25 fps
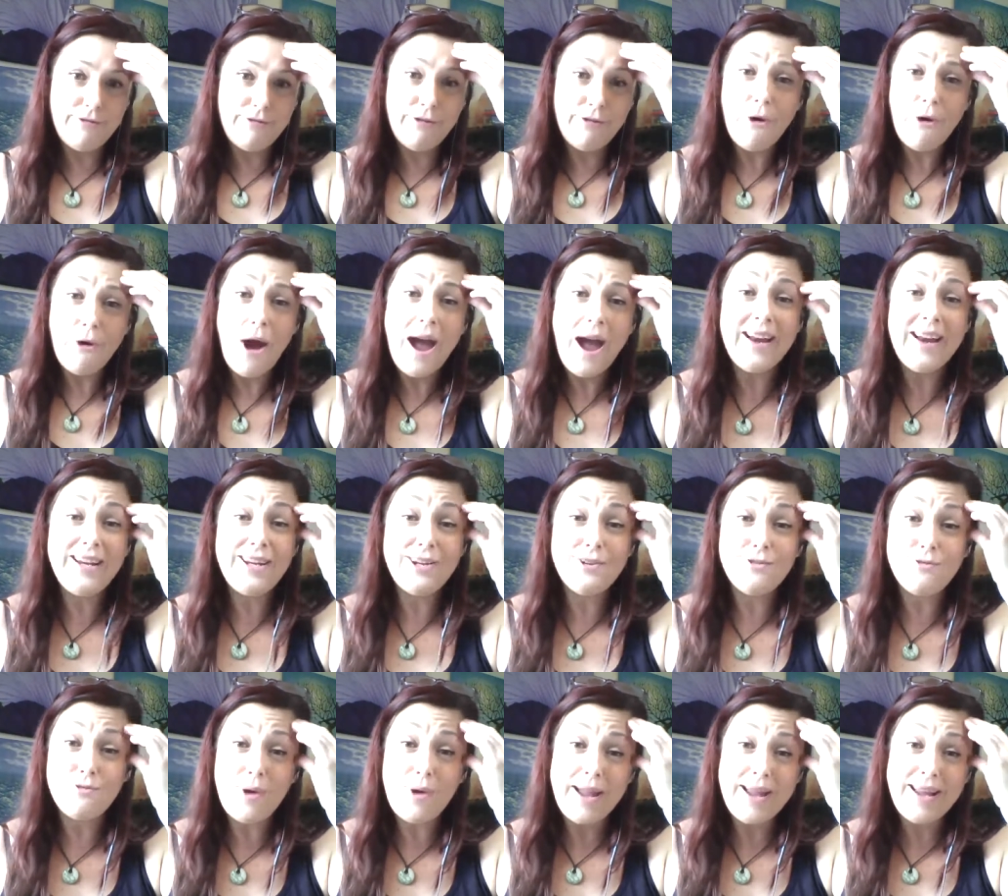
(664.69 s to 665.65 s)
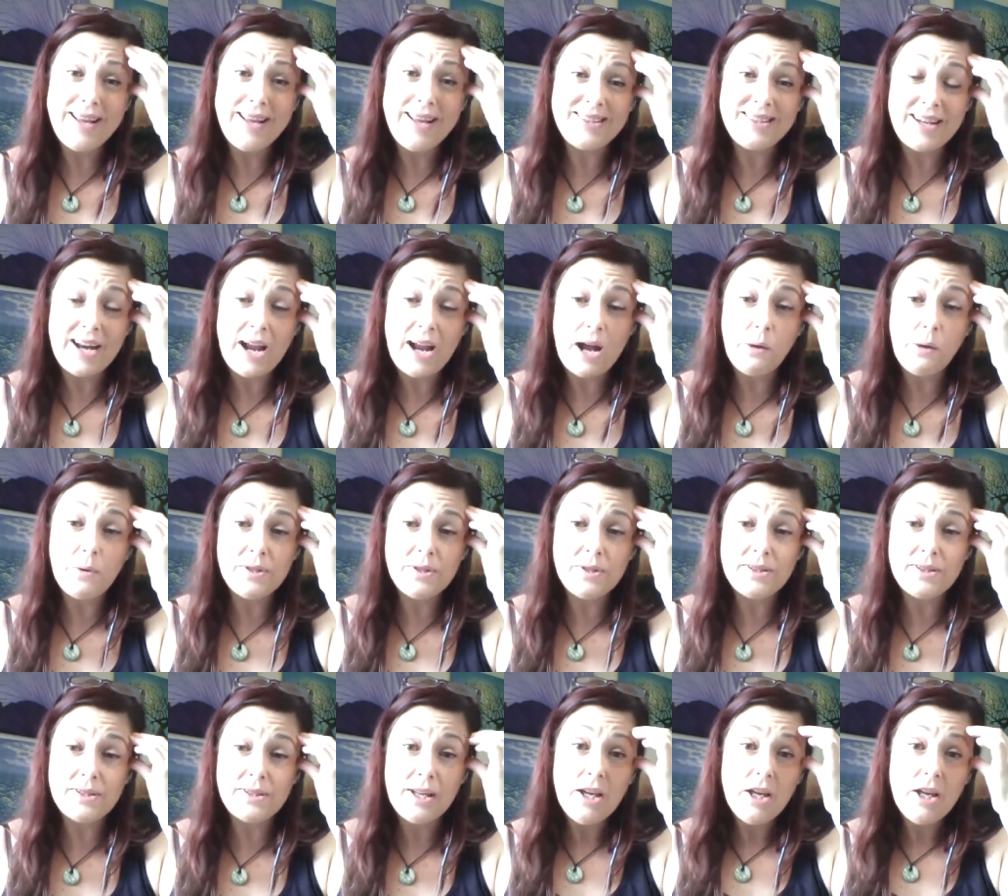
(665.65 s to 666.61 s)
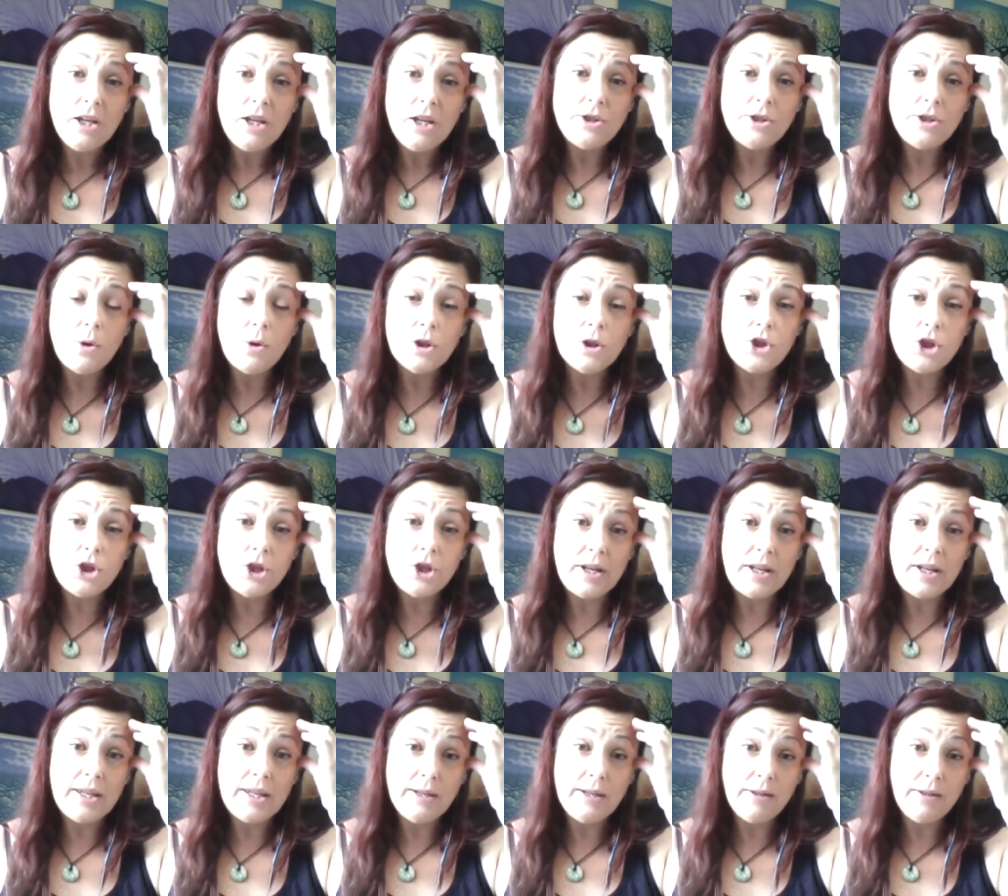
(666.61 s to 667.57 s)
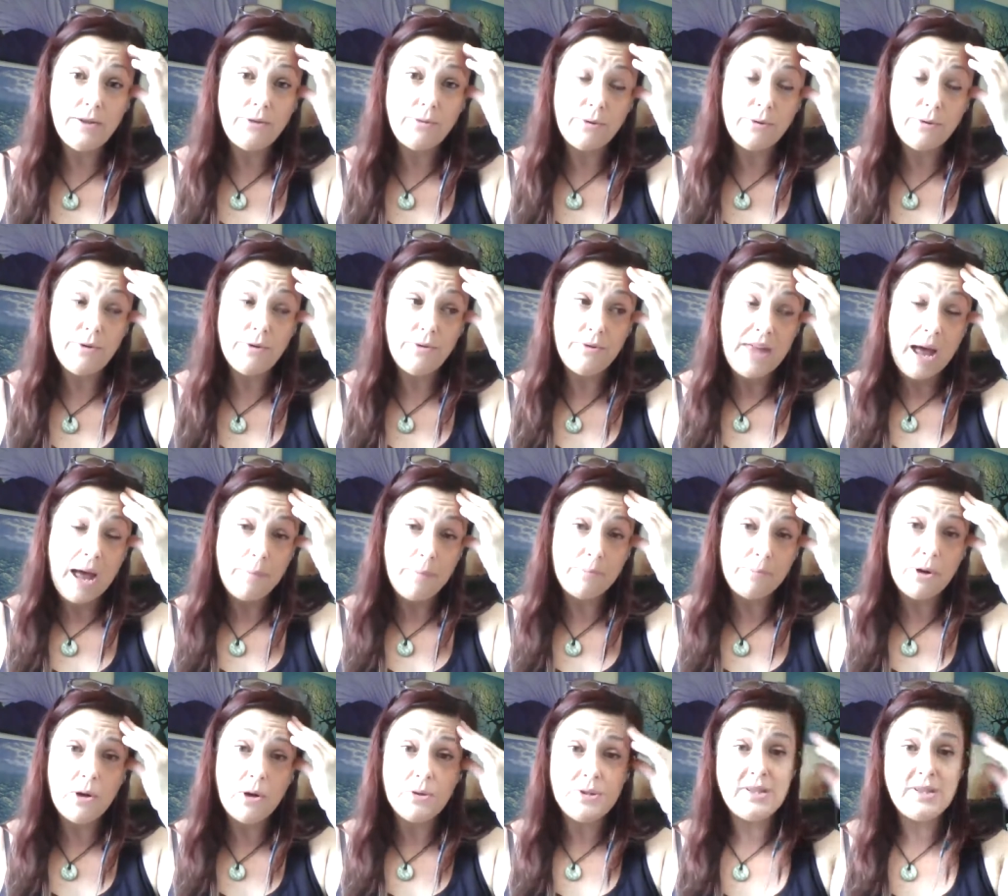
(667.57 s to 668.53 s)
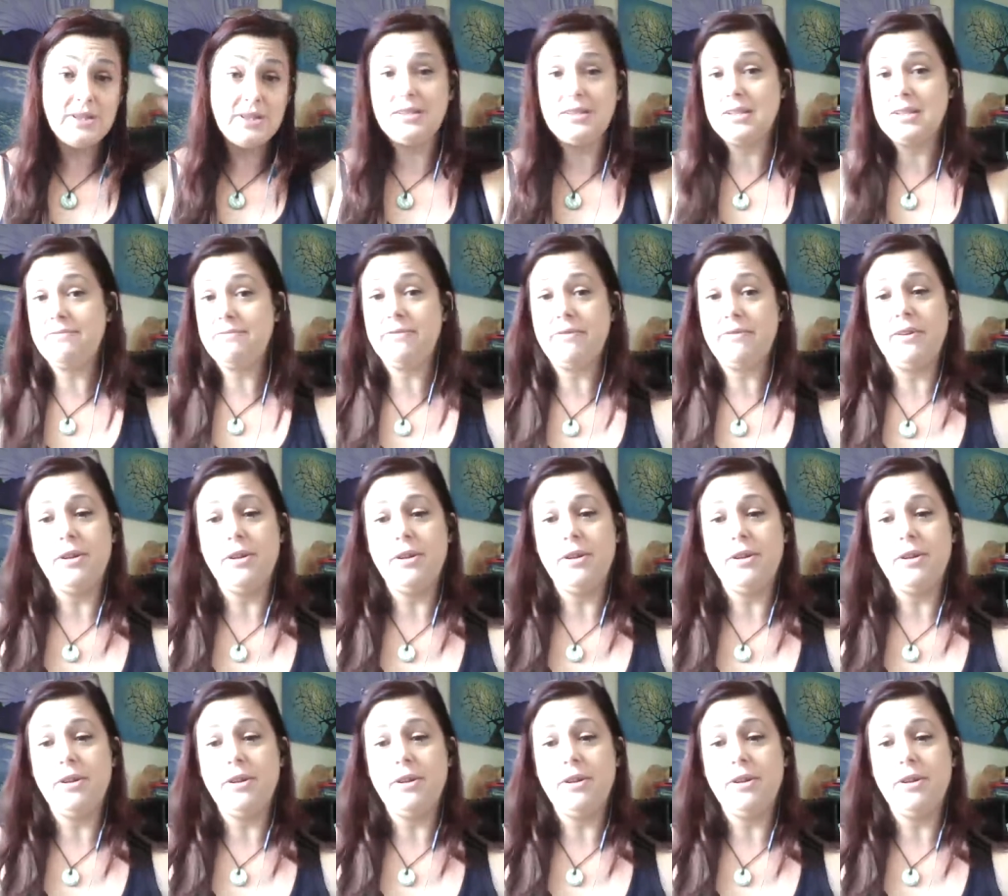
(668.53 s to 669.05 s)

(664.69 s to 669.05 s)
the variety of ways that I was tortured and killed through that process,